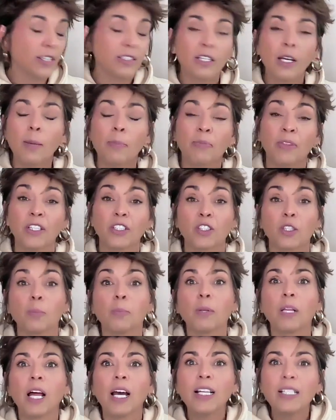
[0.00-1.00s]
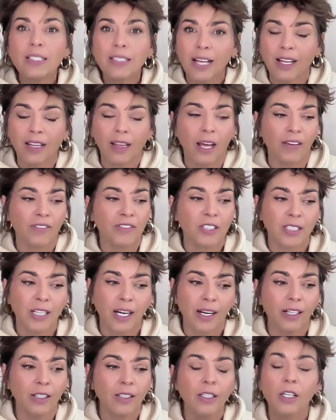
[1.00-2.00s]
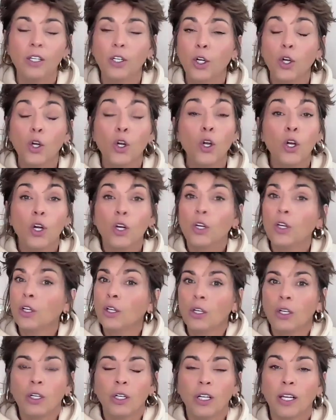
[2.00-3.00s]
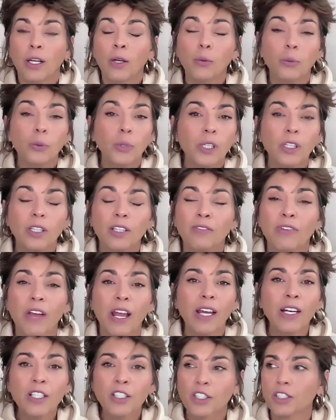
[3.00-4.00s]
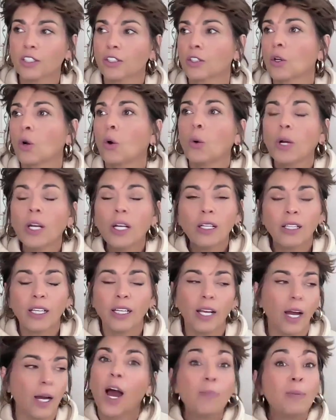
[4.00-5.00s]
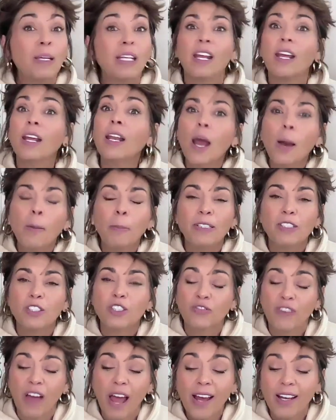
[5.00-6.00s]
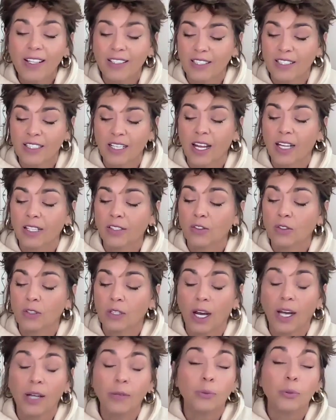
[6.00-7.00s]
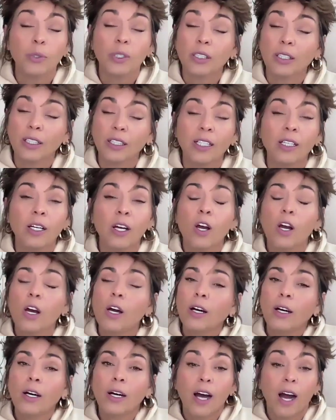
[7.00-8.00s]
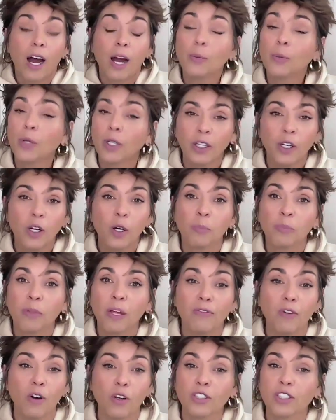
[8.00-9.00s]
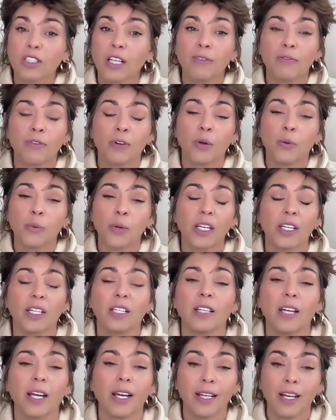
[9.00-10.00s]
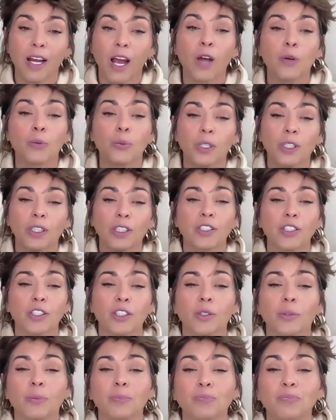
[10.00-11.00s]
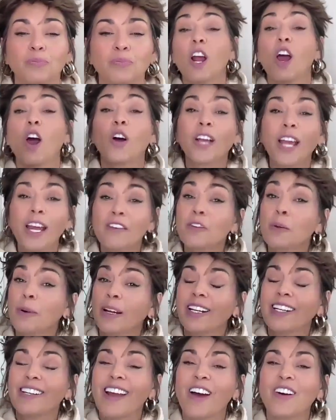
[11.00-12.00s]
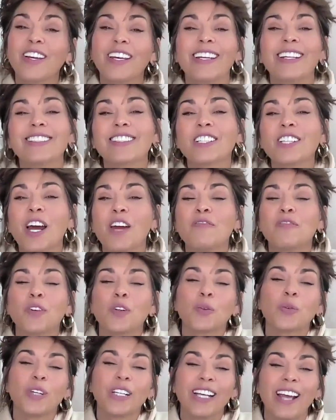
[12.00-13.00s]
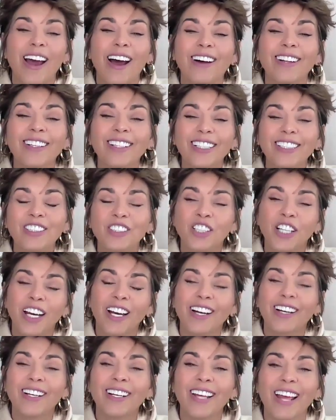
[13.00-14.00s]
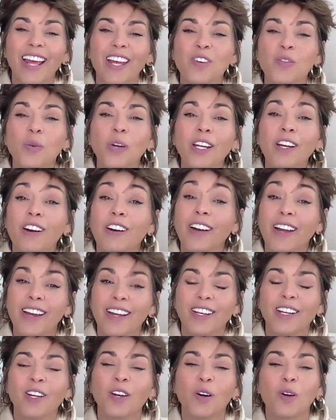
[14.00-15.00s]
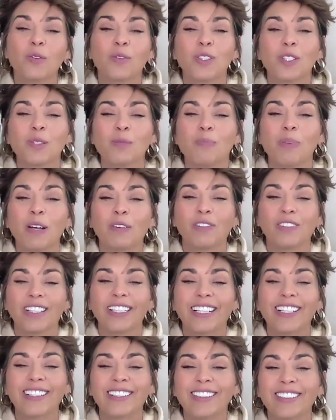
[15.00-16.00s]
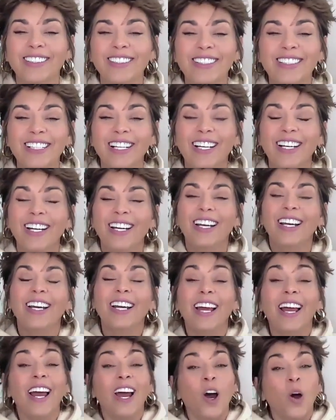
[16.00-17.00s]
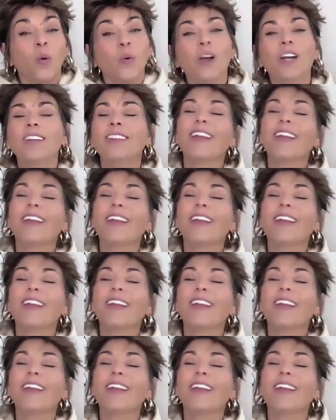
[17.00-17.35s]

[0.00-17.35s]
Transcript: up that supplies that lifestyle, it really vanishes quickly. I mean, it happens fast. And I really hope they've all saved for a rainy day. I really do. Okay, everybody, now it is time for a reality check, and we are heading over to Beverly Hills, where